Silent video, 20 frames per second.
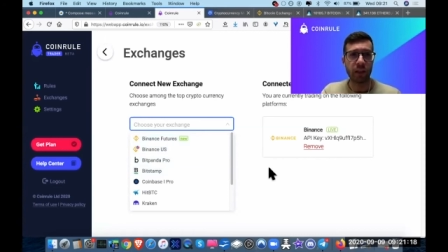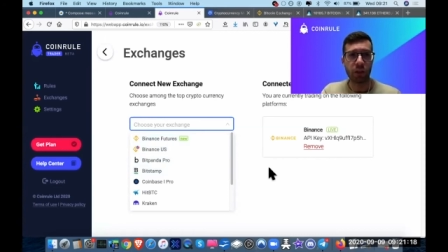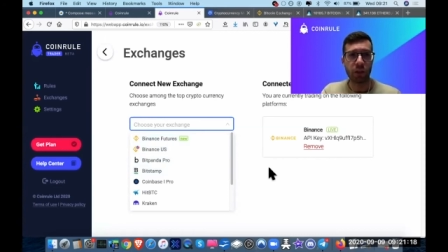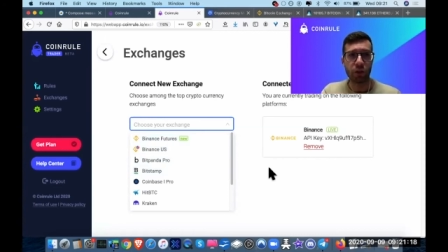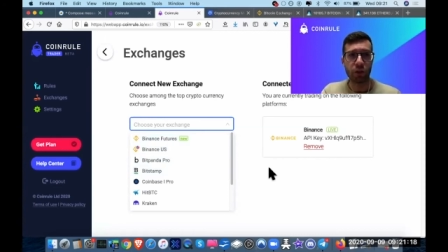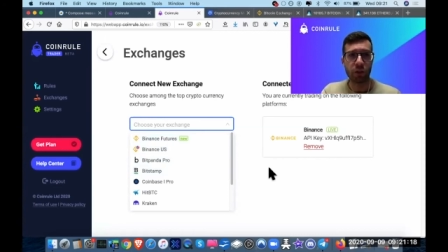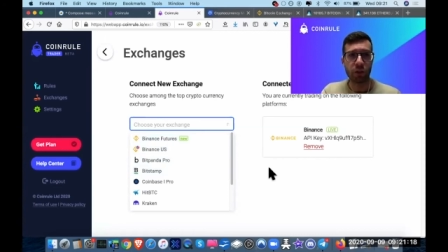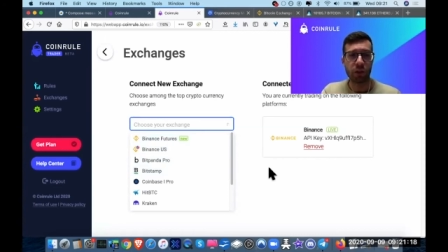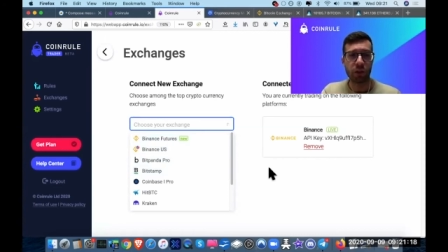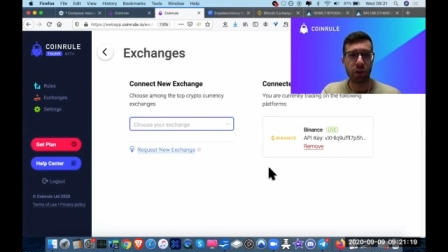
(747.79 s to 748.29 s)

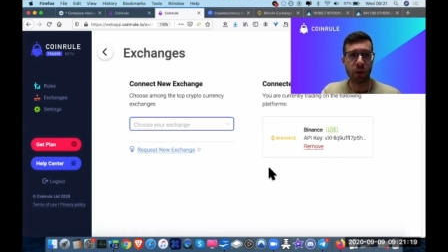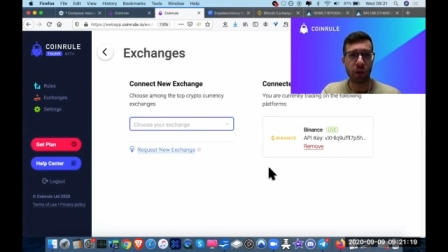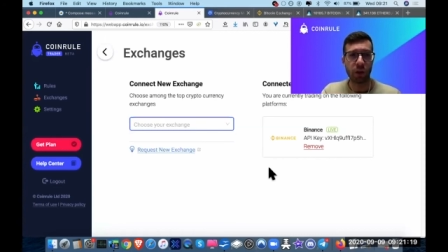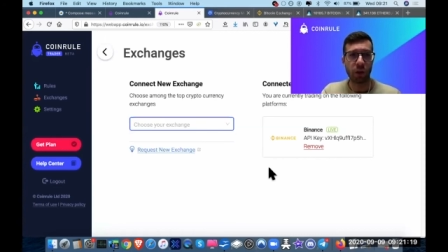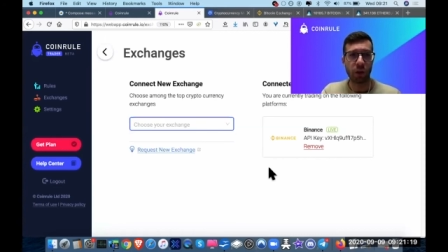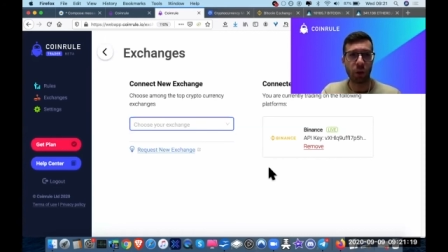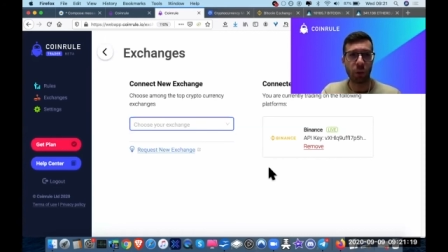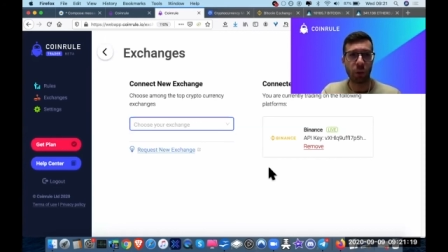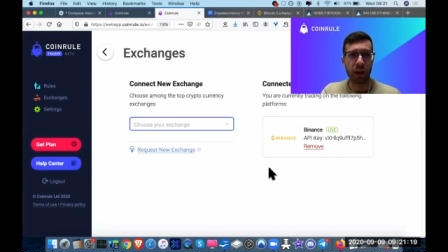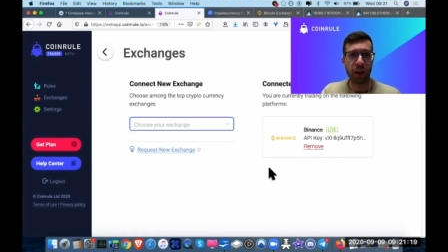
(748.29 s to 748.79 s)
Just uh,
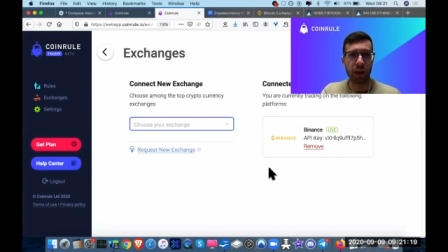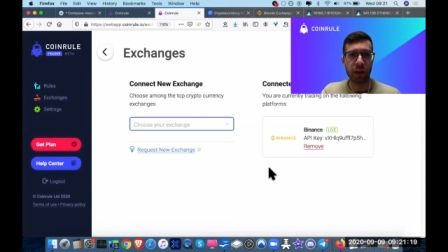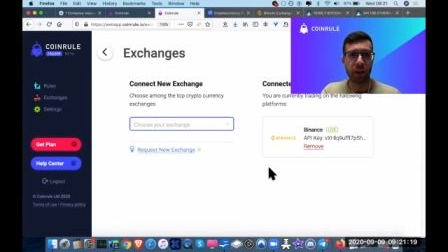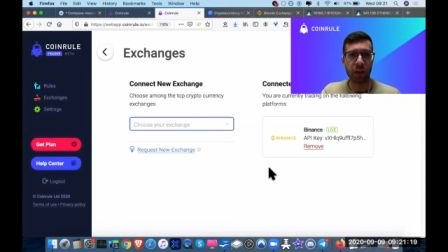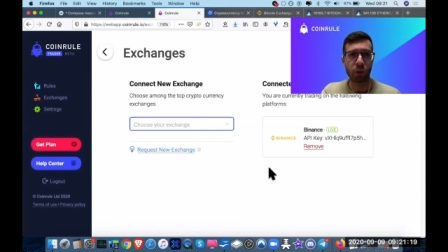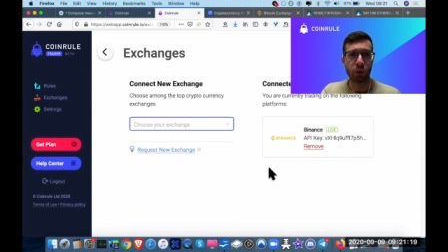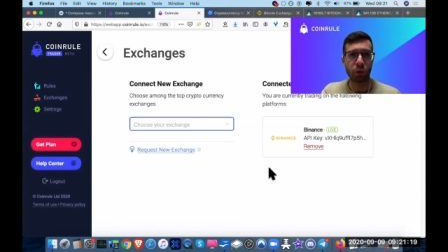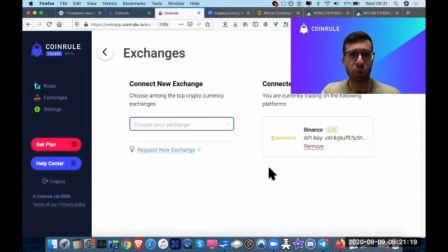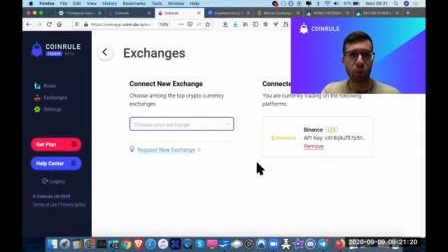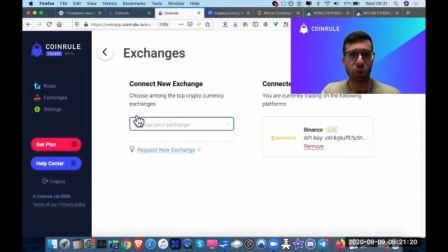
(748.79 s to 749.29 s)
go back, click
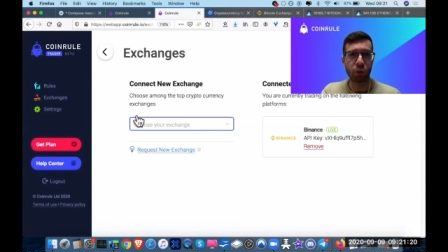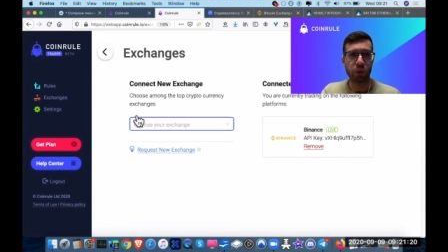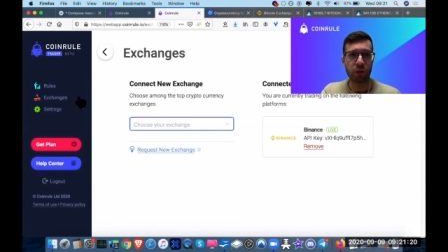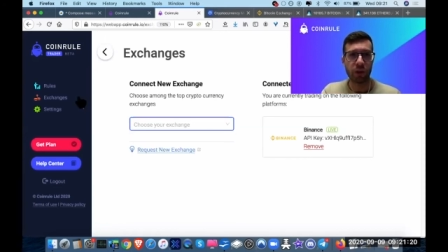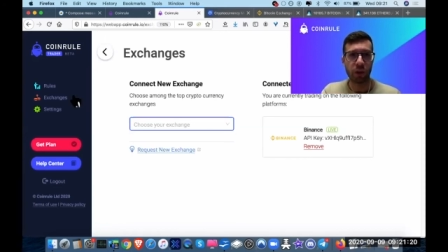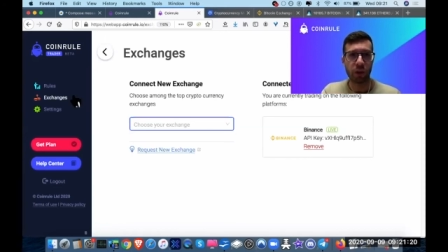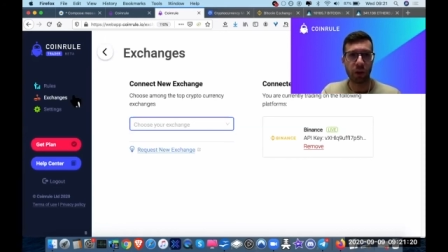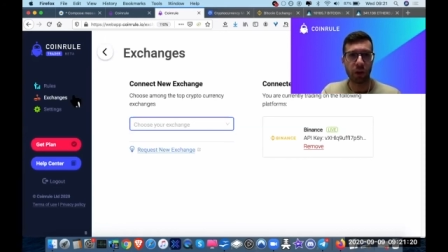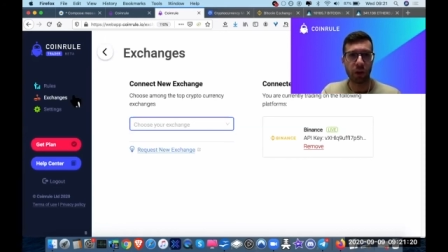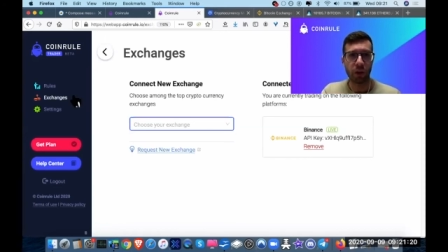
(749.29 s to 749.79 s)
on rules,
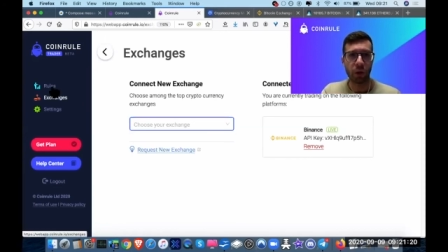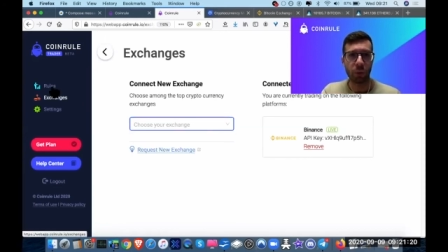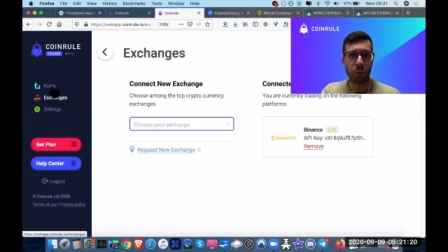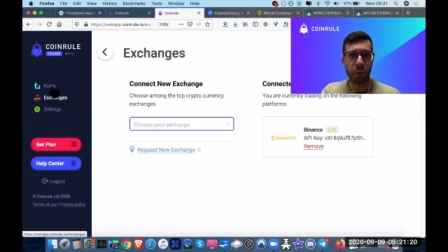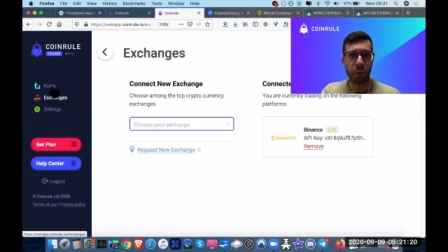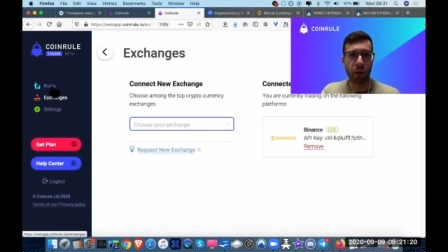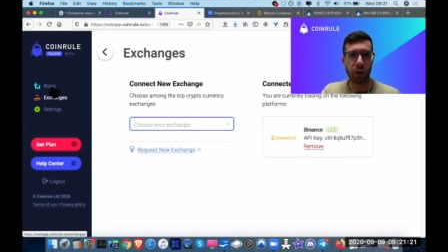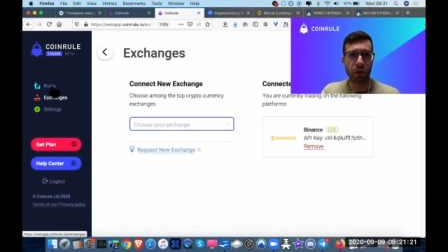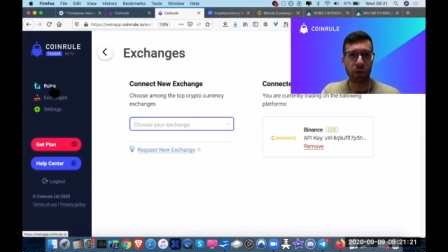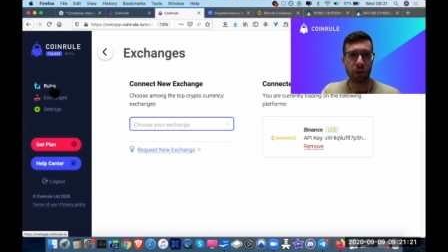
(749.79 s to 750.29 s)
uh, go back
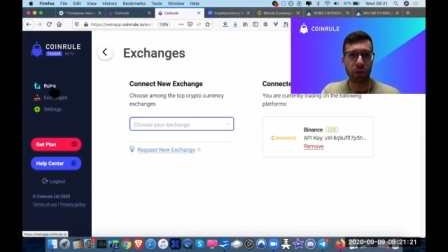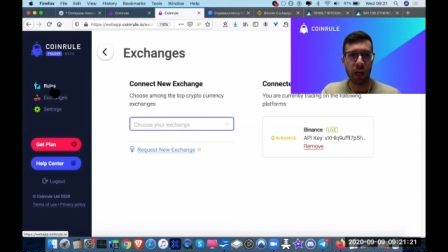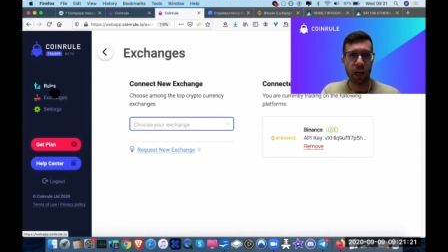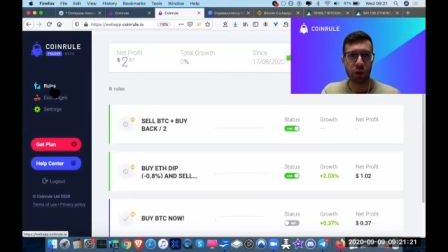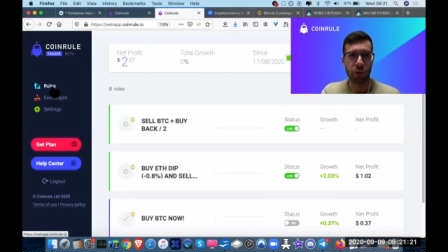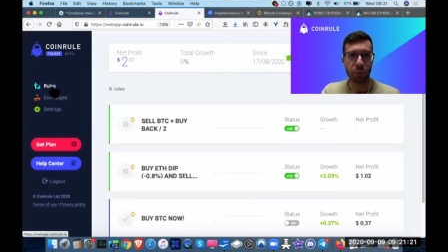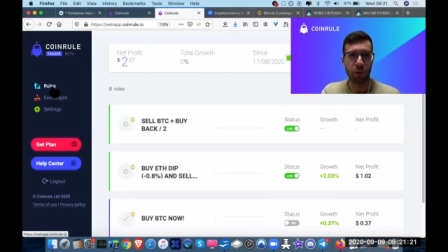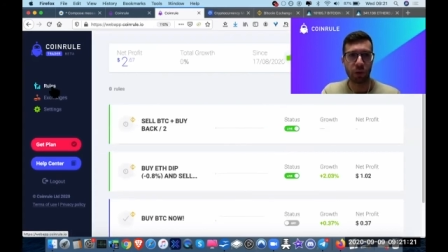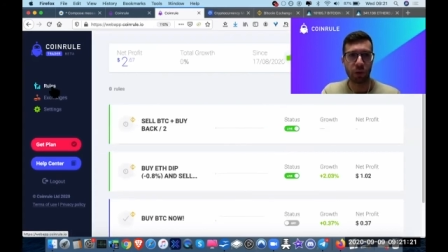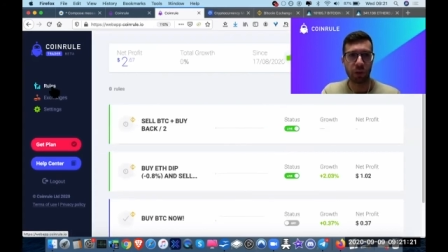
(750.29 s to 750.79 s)
on the
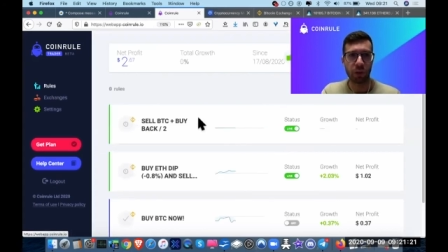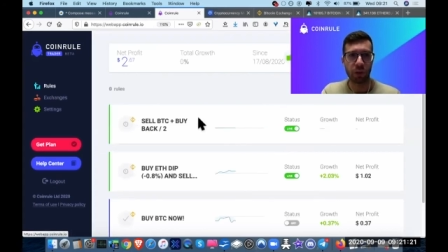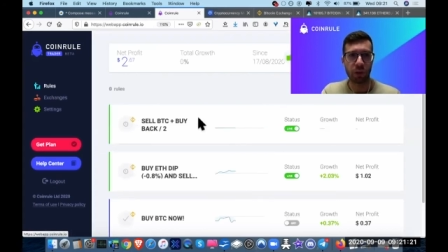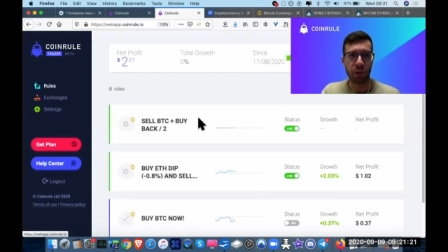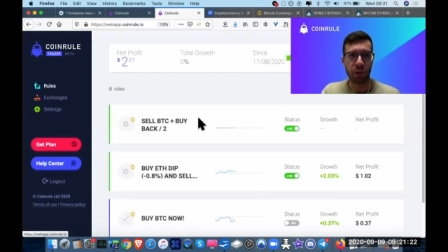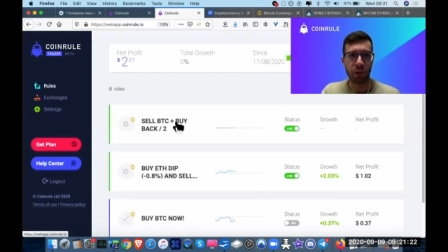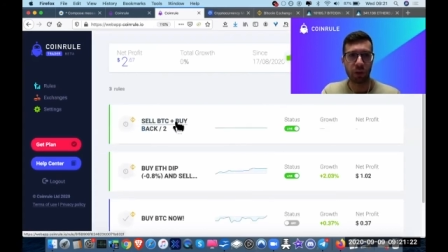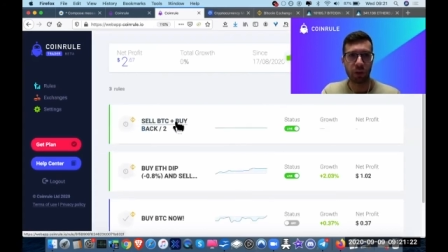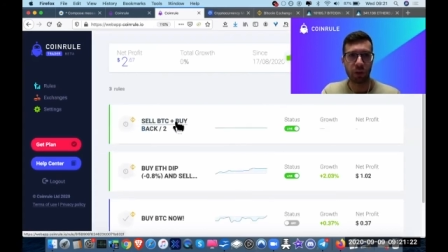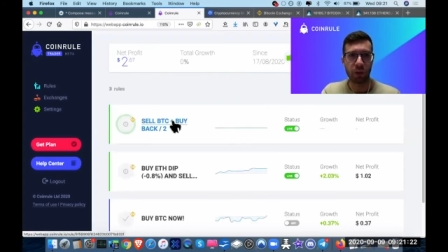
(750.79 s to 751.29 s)
dashboard.
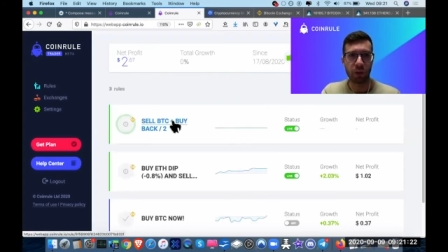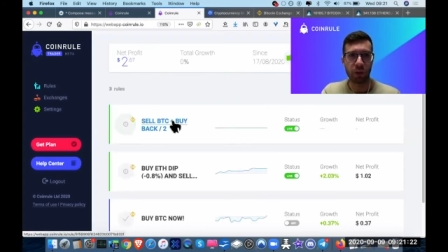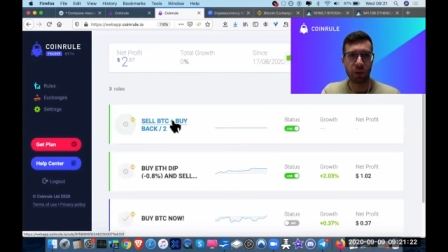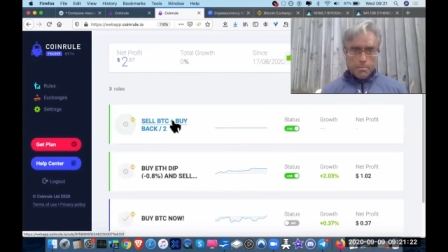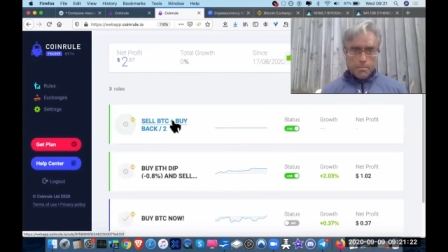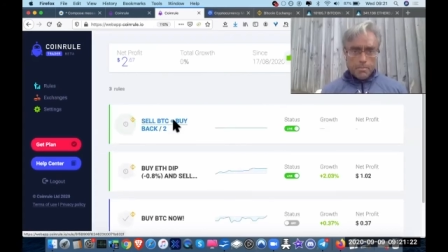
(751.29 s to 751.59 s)
Yep.